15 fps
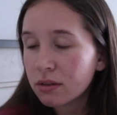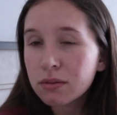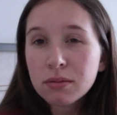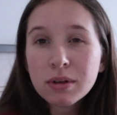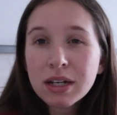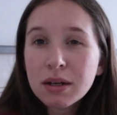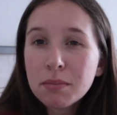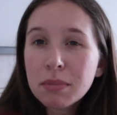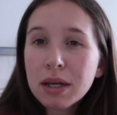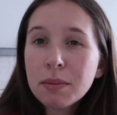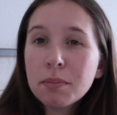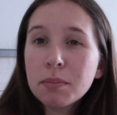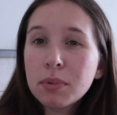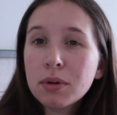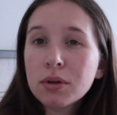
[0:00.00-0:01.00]
read my
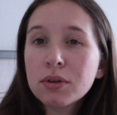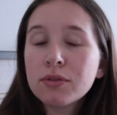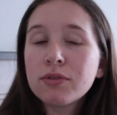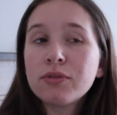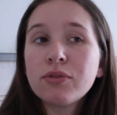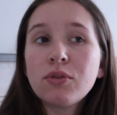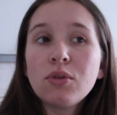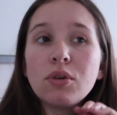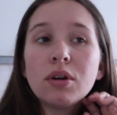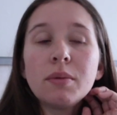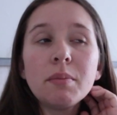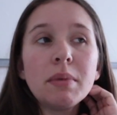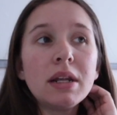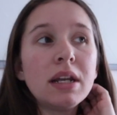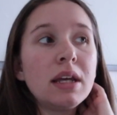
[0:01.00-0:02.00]
book for a
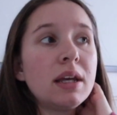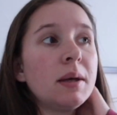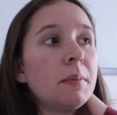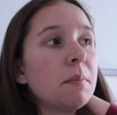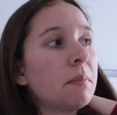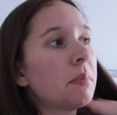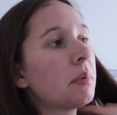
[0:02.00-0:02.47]
minute,